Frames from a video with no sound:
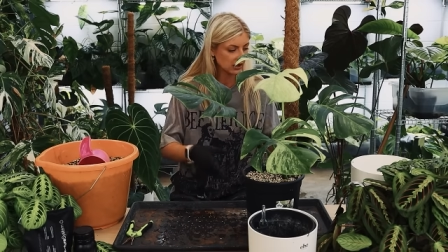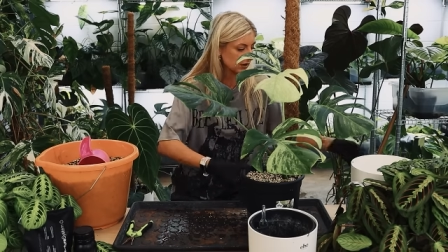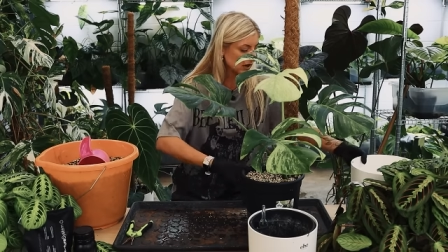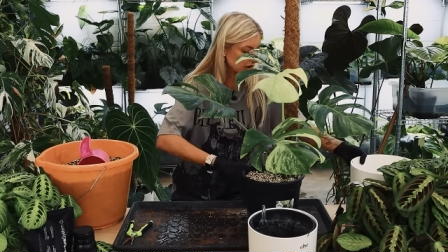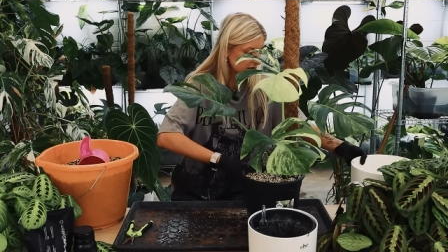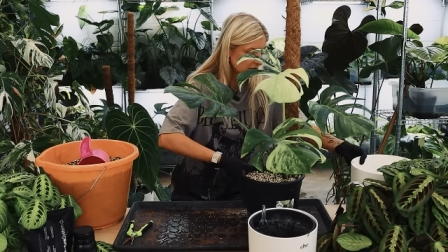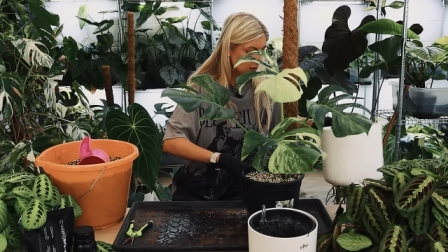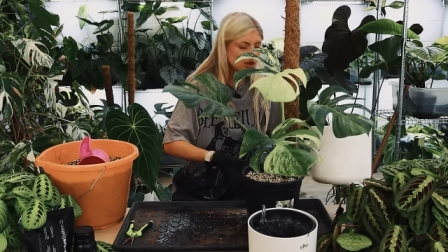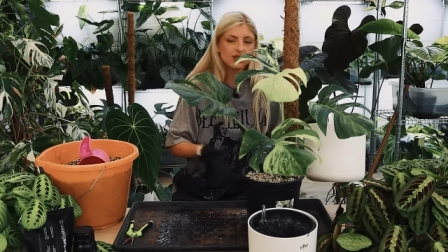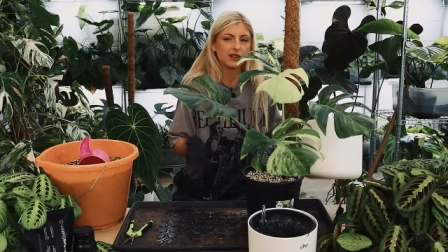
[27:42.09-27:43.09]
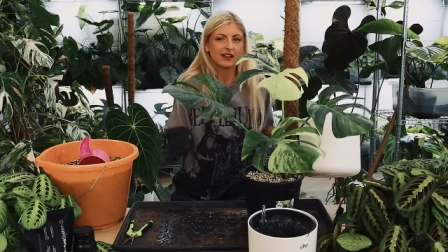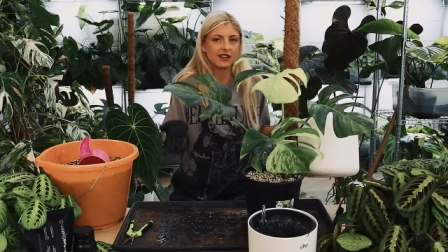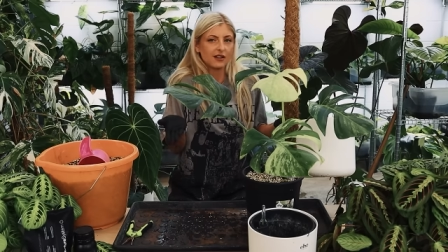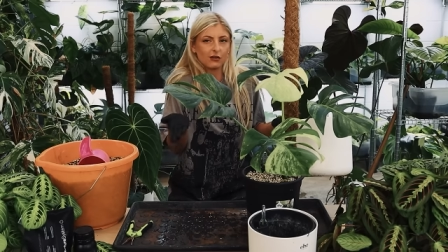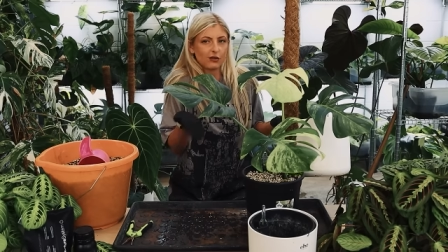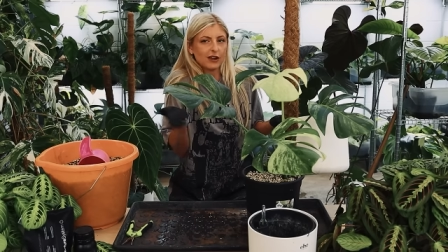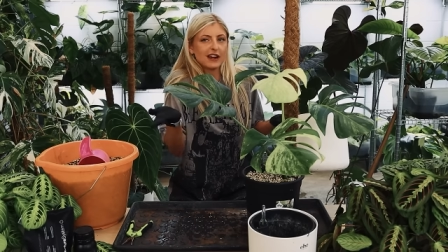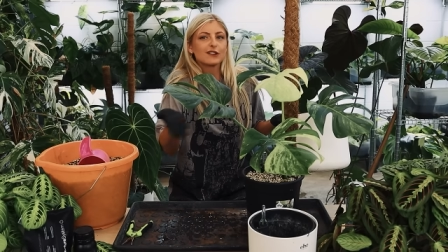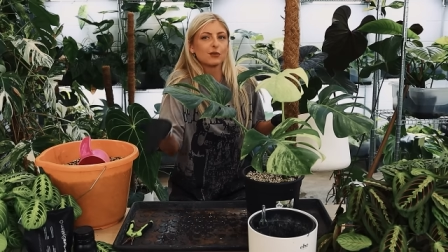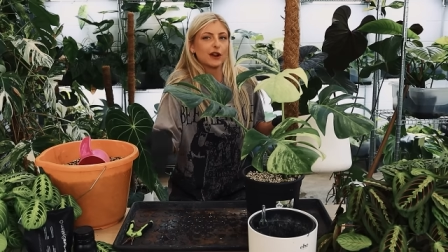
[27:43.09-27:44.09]
But you know, which is
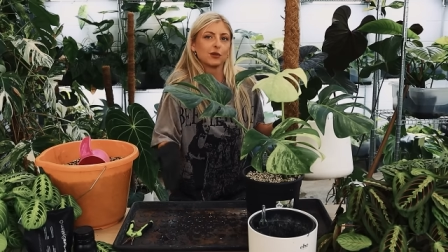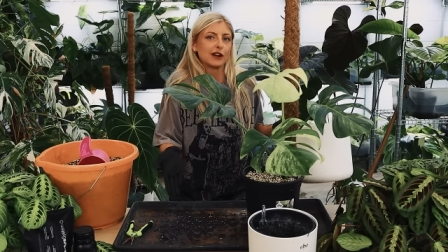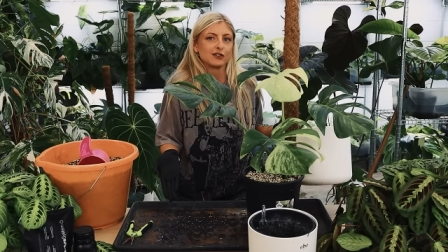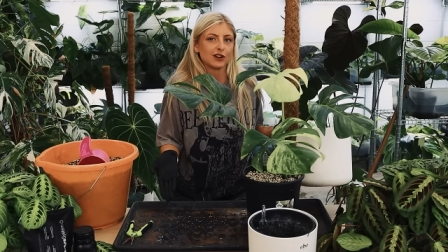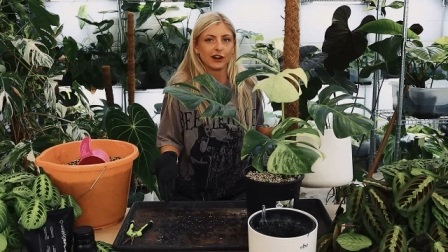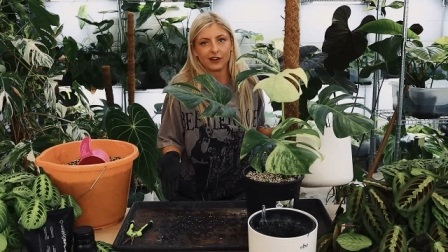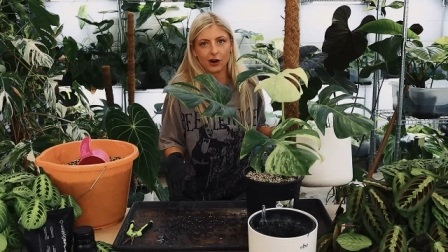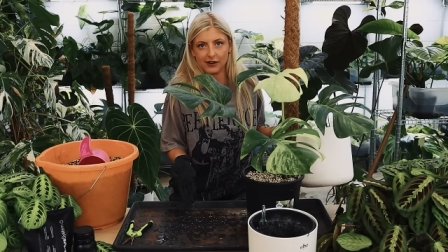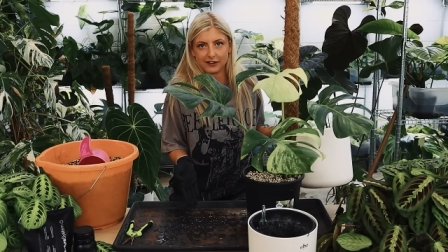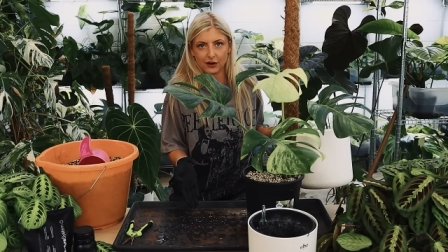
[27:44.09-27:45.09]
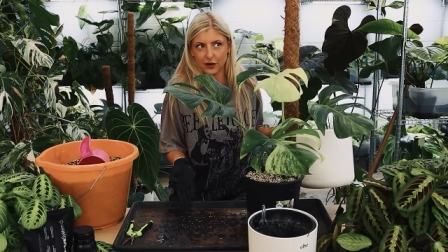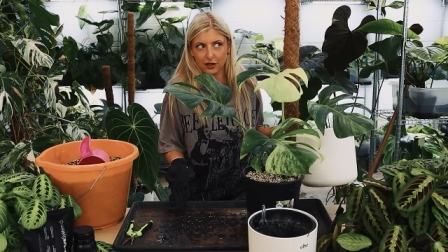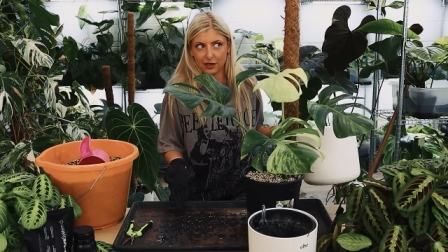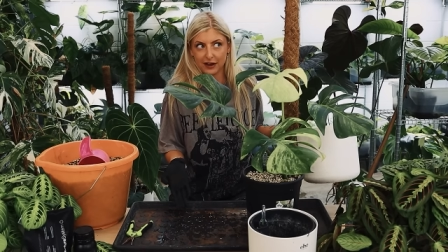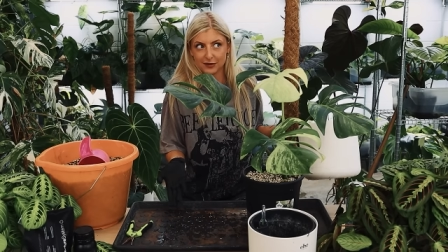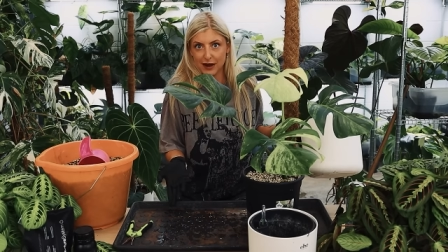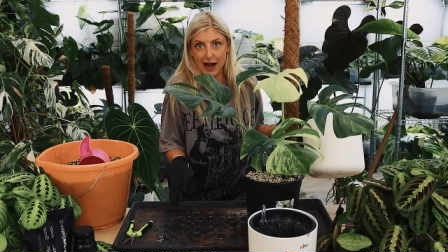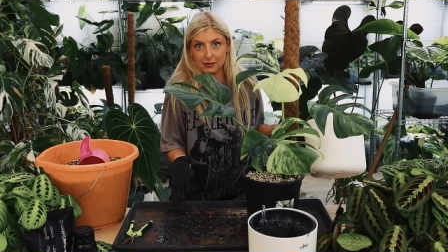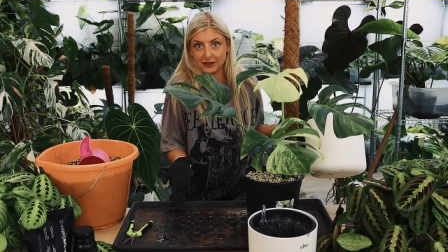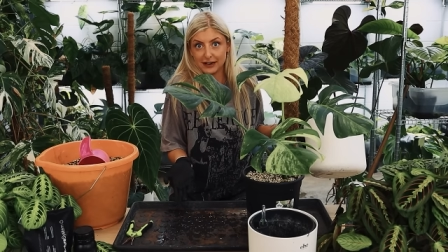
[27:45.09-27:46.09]
it is weird when you're turning comments off on other things, but
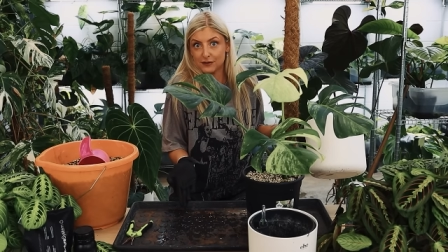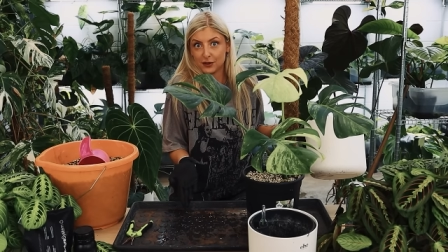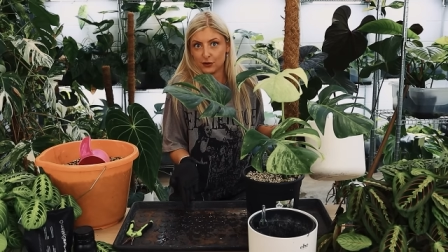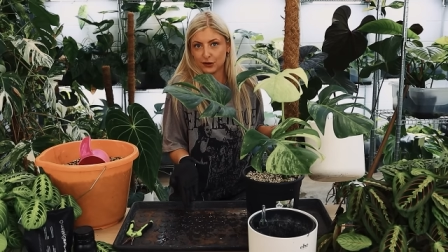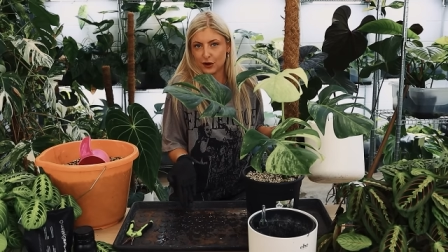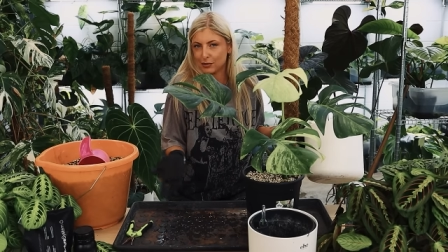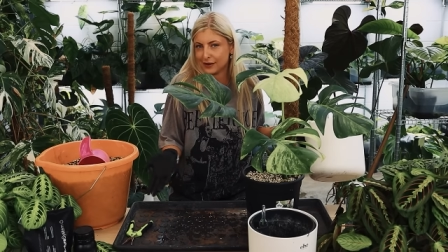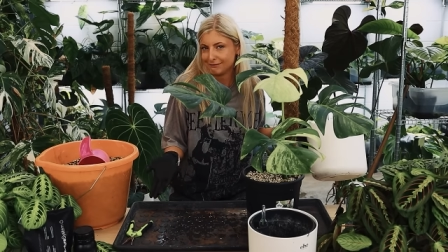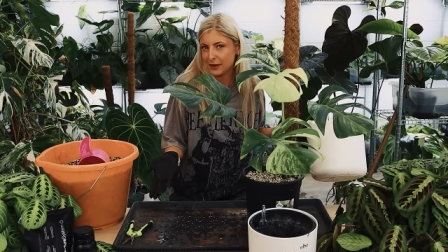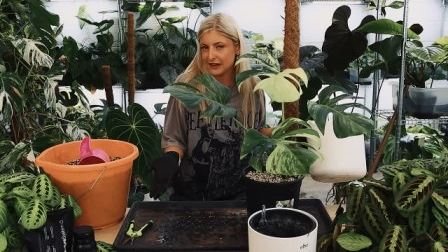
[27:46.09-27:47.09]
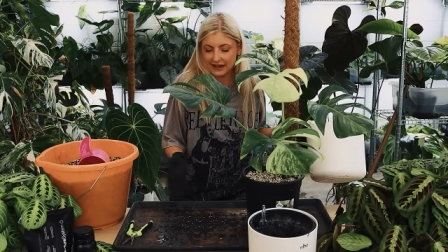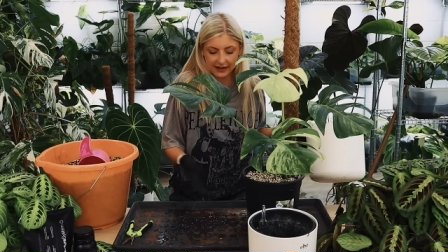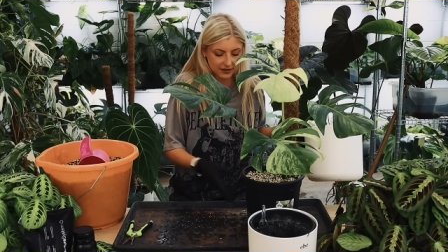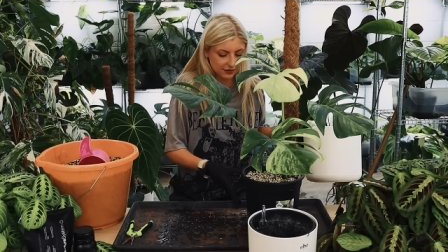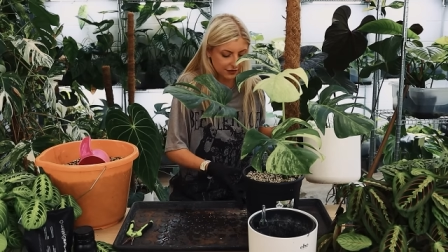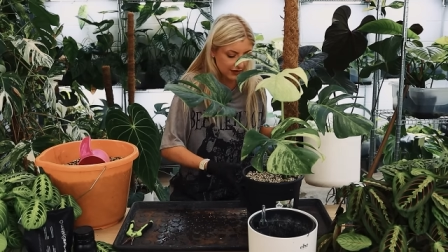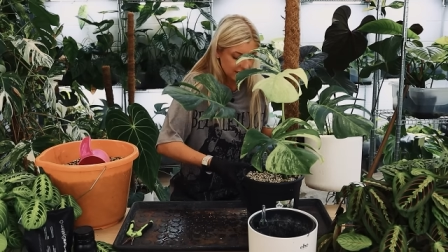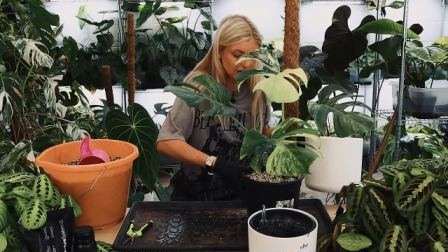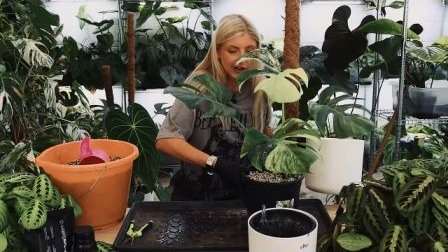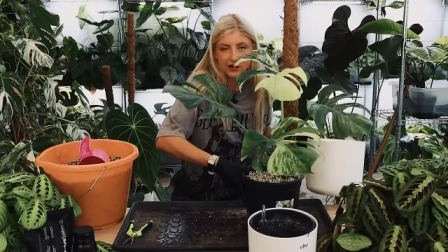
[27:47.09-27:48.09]
you're happy to leave those up. Bit selective.
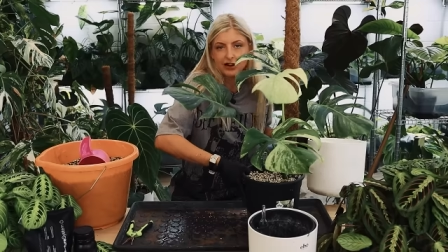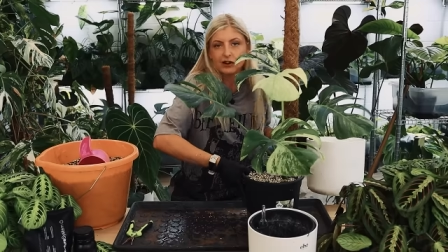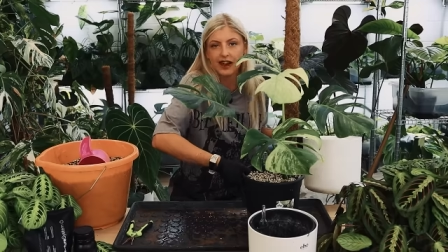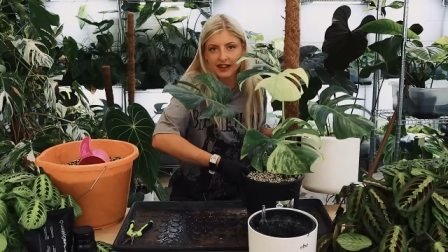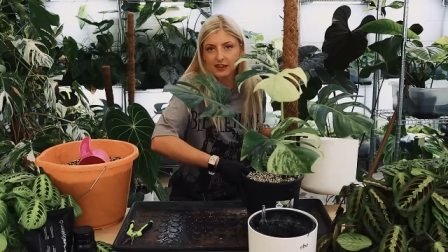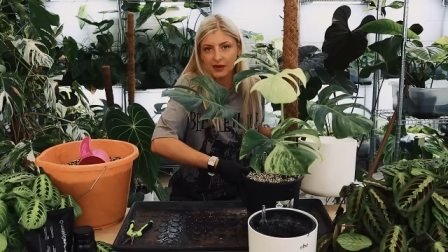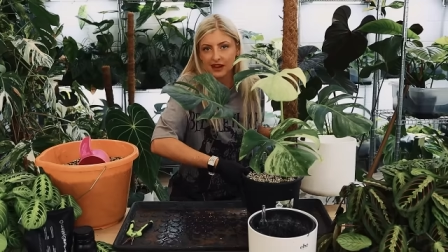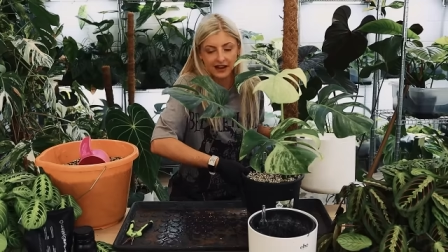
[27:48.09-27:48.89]
Look, I know you don't like me.